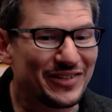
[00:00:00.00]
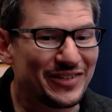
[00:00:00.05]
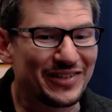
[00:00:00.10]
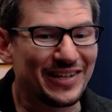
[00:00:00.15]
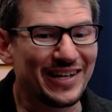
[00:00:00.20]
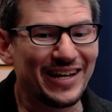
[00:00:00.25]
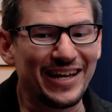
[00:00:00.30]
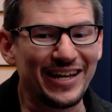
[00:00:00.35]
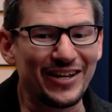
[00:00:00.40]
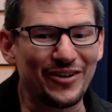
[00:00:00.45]
It's
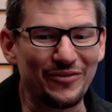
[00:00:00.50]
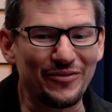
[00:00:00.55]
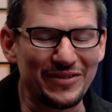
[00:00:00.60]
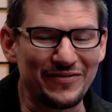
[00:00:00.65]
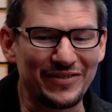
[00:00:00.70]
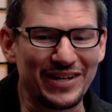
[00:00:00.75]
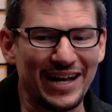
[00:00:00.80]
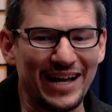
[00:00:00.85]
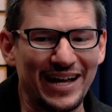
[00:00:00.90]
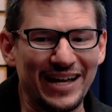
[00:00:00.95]
like we've
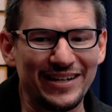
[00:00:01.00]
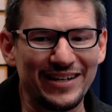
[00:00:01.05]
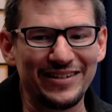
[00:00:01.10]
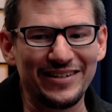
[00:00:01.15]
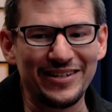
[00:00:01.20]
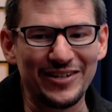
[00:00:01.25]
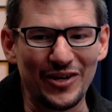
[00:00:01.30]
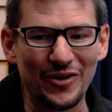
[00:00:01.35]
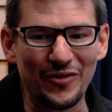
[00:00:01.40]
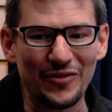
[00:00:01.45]
got,
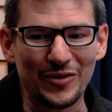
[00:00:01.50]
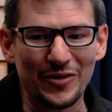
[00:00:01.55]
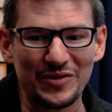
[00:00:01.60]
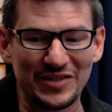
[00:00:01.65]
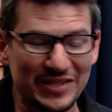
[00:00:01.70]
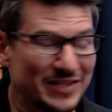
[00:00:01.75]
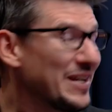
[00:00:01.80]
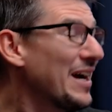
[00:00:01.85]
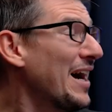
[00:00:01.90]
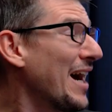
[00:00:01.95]
there was
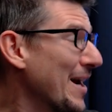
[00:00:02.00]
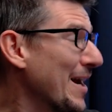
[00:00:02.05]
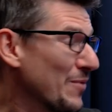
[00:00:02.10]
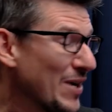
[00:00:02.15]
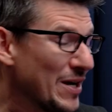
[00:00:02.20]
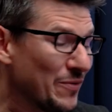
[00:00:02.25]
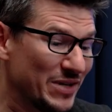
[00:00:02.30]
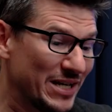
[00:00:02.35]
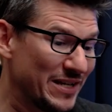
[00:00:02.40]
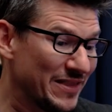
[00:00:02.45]
a time,
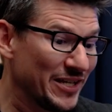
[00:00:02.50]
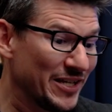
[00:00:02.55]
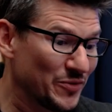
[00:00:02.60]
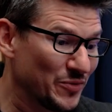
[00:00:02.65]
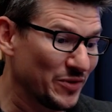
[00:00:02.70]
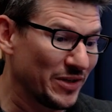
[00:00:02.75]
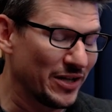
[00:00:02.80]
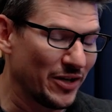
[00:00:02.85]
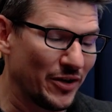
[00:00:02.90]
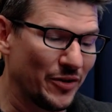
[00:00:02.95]
right, when things
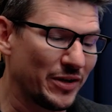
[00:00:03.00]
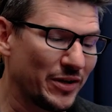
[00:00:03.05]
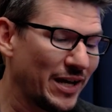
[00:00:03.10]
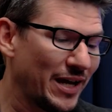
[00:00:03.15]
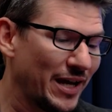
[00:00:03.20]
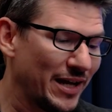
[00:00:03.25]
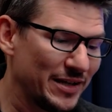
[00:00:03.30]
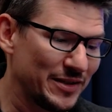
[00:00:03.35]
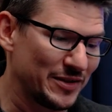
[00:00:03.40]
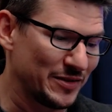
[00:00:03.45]
were like,
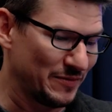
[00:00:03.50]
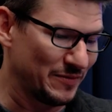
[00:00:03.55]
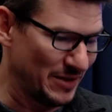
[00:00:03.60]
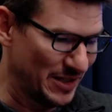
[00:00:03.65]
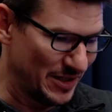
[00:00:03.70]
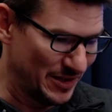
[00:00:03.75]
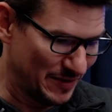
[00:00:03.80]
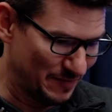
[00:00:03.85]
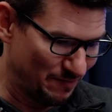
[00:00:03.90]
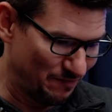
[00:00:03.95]
okay,
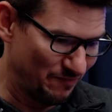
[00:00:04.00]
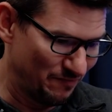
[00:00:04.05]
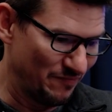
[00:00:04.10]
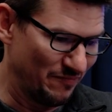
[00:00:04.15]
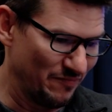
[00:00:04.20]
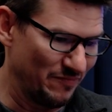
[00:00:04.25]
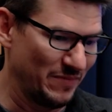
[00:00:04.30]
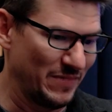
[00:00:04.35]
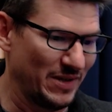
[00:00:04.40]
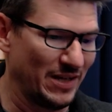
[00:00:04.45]
it's
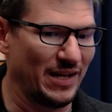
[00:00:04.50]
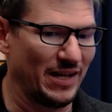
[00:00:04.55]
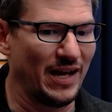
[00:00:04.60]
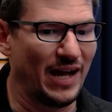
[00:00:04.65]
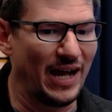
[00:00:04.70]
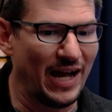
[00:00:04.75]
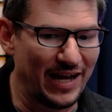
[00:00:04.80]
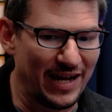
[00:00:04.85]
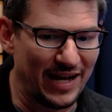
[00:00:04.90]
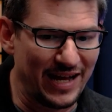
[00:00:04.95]

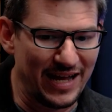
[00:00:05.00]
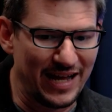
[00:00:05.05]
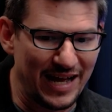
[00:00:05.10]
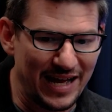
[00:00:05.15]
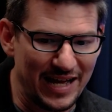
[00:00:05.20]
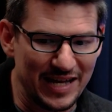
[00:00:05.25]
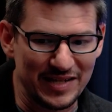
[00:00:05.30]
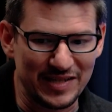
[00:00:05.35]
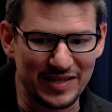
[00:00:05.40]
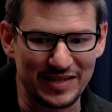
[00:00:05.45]

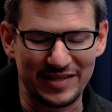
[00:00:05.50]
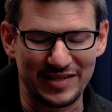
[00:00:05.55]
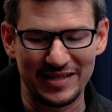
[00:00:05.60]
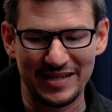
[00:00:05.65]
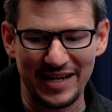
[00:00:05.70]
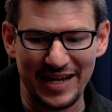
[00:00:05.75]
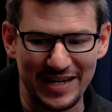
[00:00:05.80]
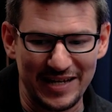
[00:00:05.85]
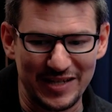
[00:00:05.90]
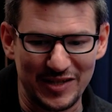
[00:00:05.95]
IIS and
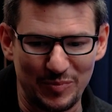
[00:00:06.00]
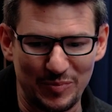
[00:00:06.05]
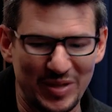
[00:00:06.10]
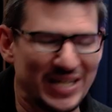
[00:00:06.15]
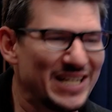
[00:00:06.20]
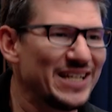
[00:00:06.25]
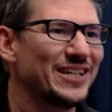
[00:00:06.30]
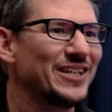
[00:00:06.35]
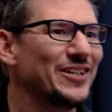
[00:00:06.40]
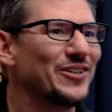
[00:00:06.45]
ASP,
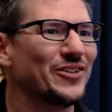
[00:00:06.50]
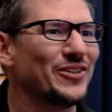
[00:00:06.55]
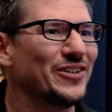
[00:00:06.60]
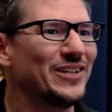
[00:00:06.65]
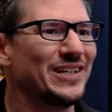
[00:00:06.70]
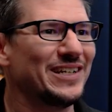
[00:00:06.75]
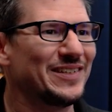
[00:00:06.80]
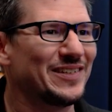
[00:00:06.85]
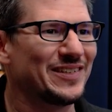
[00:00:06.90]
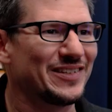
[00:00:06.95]
or
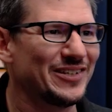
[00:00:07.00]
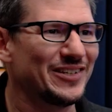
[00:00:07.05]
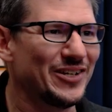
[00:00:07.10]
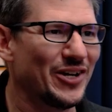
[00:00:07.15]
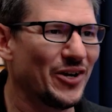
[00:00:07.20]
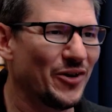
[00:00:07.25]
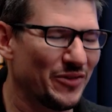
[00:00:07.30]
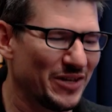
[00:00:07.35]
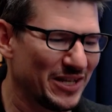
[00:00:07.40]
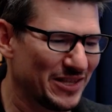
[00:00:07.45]
it's,
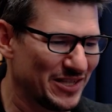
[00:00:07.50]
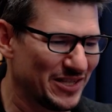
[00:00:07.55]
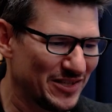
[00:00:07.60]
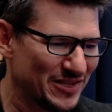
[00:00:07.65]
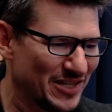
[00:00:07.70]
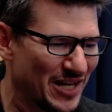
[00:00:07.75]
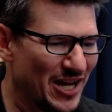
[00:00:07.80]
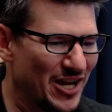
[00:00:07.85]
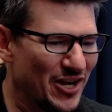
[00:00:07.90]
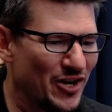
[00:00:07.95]
like
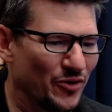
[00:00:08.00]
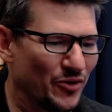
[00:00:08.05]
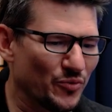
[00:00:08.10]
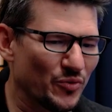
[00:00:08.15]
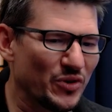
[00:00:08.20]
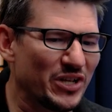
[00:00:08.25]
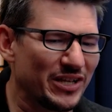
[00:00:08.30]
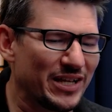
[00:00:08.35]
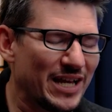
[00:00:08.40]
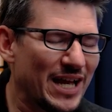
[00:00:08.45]
these
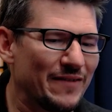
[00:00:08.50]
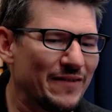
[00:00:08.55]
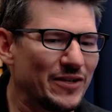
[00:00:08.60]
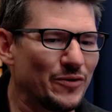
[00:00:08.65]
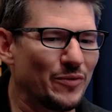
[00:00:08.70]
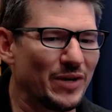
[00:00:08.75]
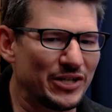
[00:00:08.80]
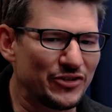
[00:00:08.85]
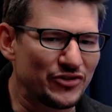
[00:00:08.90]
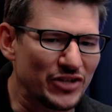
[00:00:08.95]
really
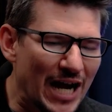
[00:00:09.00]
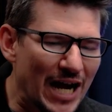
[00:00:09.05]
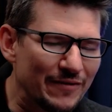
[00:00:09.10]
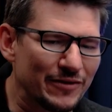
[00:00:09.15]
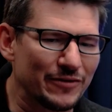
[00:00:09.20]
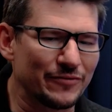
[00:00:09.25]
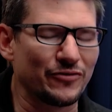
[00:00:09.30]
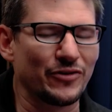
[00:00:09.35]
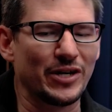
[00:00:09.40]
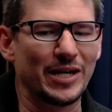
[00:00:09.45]
heavyweight
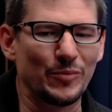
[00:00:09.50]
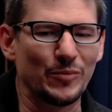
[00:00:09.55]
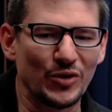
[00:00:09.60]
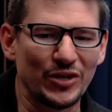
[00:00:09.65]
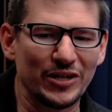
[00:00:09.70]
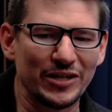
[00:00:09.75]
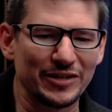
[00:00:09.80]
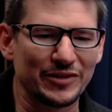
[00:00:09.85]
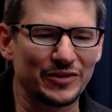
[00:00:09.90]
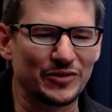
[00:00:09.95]
Java
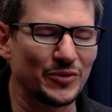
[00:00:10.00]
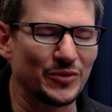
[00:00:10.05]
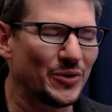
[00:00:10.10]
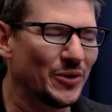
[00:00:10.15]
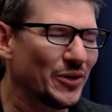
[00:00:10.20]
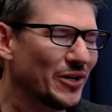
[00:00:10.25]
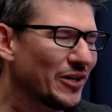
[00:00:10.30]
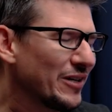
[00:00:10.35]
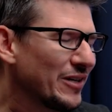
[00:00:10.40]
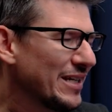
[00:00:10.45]
frameworks,
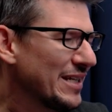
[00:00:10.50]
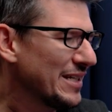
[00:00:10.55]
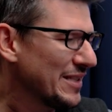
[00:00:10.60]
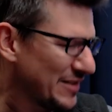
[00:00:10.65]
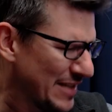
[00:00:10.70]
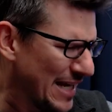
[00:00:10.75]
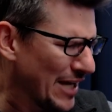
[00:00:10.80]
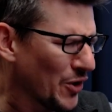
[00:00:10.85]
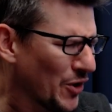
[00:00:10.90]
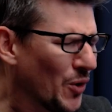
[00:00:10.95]
or
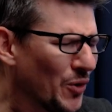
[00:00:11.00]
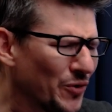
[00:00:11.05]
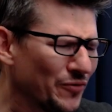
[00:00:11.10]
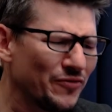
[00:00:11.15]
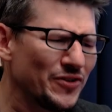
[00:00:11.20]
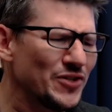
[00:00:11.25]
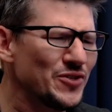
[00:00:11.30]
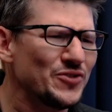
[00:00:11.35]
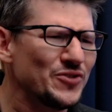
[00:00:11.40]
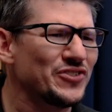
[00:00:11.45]
it's Cold
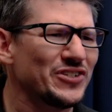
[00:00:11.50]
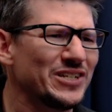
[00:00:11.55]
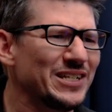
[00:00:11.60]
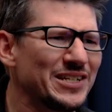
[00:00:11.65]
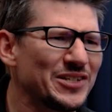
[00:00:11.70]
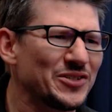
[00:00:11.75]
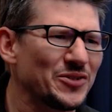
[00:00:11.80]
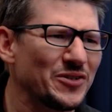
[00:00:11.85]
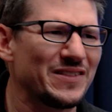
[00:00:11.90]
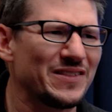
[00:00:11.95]
Fusion
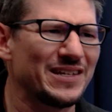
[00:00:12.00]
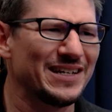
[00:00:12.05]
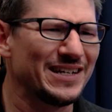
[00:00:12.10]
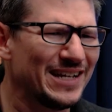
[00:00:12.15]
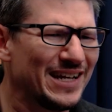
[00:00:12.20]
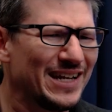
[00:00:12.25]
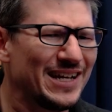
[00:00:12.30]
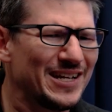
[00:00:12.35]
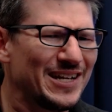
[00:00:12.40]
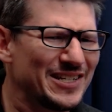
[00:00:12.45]
is the
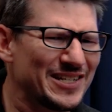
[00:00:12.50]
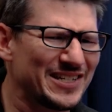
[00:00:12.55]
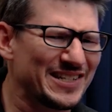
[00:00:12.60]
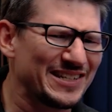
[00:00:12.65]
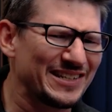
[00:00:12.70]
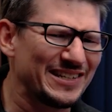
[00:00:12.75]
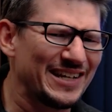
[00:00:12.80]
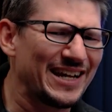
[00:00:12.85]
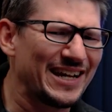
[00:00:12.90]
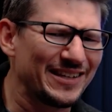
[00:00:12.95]

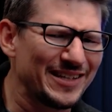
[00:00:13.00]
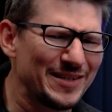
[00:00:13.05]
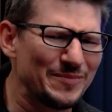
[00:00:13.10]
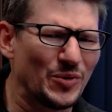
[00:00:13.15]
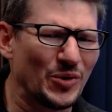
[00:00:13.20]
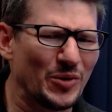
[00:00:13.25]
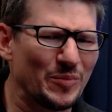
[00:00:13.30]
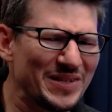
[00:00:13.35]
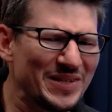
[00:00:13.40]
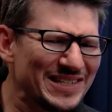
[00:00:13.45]
slightly
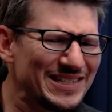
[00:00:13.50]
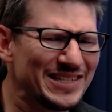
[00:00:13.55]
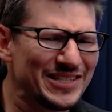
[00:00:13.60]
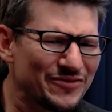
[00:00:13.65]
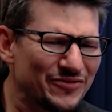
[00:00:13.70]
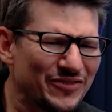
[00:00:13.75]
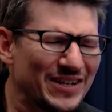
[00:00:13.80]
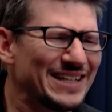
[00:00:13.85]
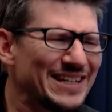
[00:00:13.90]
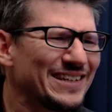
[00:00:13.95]
more business
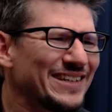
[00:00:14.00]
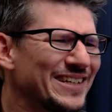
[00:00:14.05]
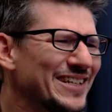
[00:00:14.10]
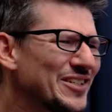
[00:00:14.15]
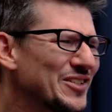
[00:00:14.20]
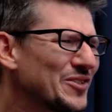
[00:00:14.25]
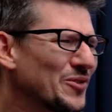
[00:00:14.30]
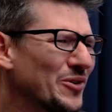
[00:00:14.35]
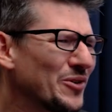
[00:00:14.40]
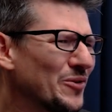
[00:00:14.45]
friendly
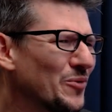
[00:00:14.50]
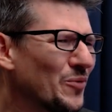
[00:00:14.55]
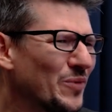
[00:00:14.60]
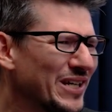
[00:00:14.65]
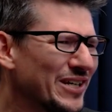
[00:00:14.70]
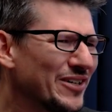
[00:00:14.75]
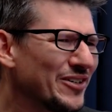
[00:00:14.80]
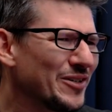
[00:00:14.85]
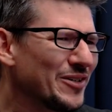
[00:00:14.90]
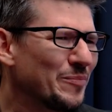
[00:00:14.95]
sort of
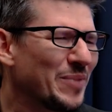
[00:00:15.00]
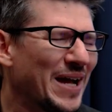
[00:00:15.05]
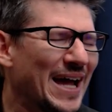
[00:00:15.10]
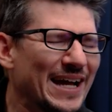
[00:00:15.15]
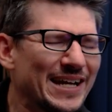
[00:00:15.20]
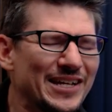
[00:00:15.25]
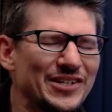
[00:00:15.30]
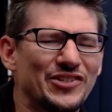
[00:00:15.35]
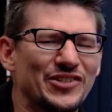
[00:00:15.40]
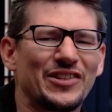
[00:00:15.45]
weird
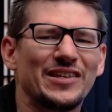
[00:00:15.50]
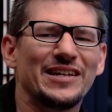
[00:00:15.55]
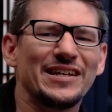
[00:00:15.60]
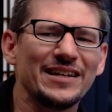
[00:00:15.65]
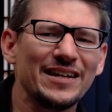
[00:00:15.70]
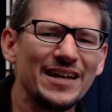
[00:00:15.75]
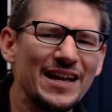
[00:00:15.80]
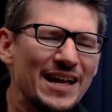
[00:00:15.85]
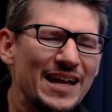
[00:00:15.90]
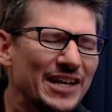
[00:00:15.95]
package thing.
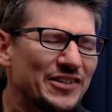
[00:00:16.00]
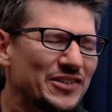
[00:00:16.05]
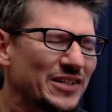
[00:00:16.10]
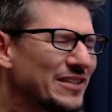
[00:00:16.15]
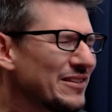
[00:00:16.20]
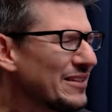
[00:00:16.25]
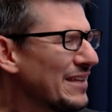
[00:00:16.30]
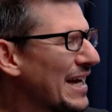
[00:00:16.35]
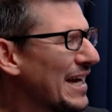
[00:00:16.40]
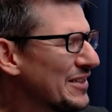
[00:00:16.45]
It's
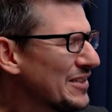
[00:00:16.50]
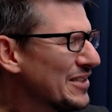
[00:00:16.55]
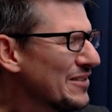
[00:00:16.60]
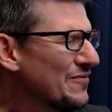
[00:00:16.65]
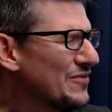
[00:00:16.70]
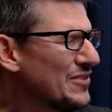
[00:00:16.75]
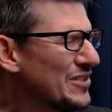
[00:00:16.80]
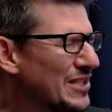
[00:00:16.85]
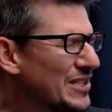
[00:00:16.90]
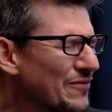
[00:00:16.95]
like lots
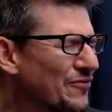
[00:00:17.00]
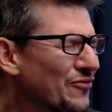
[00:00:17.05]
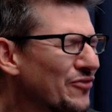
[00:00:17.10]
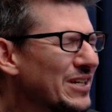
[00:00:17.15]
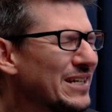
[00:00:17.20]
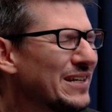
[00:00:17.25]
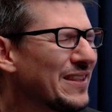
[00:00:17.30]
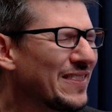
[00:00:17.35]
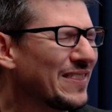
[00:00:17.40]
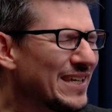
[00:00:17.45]
of
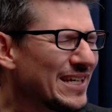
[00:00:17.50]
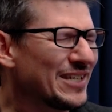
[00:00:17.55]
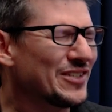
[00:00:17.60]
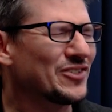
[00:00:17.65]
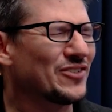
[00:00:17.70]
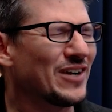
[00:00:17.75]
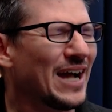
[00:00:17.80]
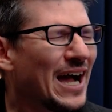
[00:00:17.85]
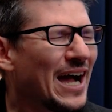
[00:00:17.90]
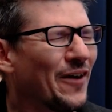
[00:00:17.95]
different things
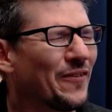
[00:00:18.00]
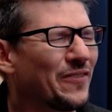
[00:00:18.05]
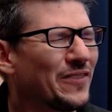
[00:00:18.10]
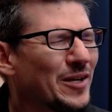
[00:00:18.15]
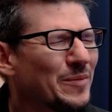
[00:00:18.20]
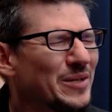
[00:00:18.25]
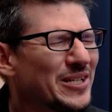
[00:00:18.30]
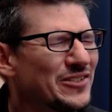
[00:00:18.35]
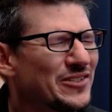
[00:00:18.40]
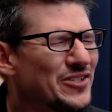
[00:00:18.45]
are out there
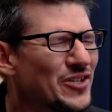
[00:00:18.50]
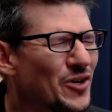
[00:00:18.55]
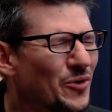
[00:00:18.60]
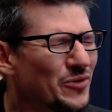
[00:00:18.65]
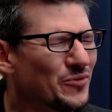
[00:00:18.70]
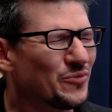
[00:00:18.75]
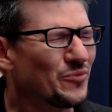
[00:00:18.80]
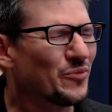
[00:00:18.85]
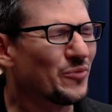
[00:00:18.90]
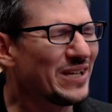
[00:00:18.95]
because no
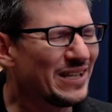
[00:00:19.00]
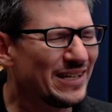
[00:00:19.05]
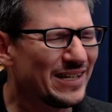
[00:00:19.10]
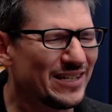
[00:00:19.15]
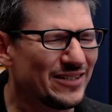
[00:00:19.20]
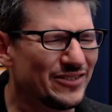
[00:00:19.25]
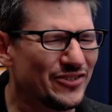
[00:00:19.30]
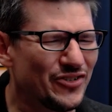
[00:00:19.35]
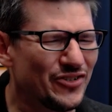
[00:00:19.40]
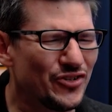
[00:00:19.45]
one
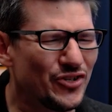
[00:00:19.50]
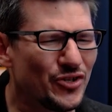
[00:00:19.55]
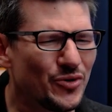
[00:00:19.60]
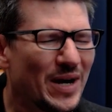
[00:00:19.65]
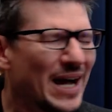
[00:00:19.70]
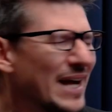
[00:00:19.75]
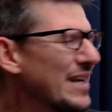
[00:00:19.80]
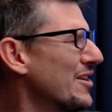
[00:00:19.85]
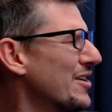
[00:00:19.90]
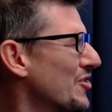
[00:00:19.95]
really knew
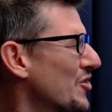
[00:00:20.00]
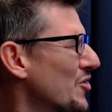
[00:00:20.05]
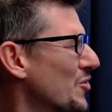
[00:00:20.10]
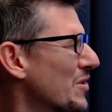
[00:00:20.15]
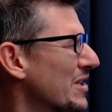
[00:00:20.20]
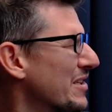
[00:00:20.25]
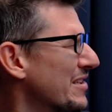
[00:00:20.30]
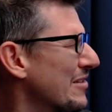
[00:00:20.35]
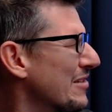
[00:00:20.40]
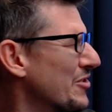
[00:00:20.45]
how to do
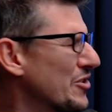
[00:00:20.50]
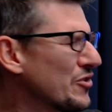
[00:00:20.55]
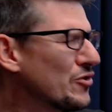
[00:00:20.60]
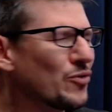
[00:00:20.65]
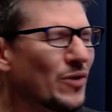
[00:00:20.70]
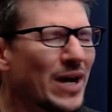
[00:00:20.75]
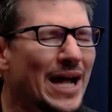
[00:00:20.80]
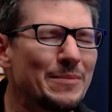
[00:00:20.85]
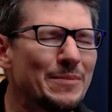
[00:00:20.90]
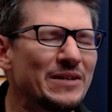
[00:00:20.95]
this. They're just
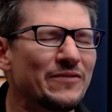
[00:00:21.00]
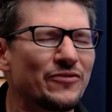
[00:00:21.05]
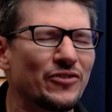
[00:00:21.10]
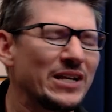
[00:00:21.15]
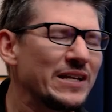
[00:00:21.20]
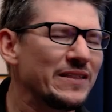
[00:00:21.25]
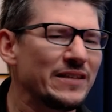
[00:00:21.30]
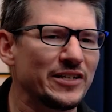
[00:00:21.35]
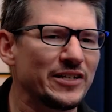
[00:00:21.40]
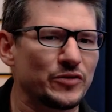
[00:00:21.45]
grabbing for
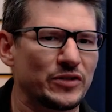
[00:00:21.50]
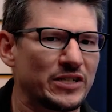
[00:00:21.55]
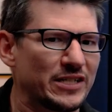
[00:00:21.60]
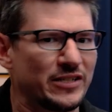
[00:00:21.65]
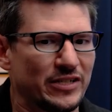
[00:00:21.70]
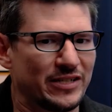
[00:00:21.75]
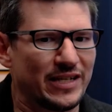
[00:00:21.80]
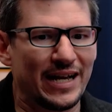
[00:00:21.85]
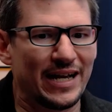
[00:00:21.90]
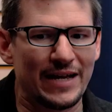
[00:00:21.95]
anything because
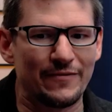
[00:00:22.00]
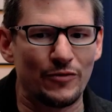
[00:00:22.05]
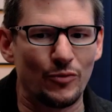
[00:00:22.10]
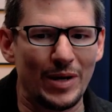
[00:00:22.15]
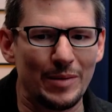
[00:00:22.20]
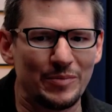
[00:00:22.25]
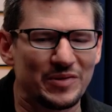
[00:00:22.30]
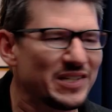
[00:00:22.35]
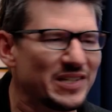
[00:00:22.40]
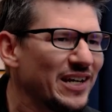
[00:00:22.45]
got to have a
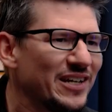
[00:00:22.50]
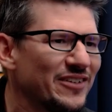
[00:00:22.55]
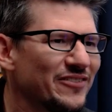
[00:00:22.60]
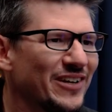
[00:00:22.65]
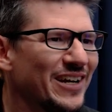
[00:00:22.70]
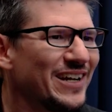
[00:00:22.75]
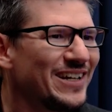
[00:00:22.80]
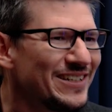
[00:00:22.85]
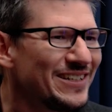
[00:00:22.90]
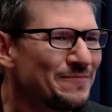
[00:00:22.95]
website,
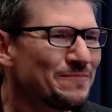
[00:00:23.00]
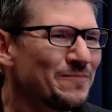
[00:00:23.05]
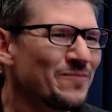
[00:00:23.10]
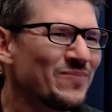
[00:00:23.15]
right?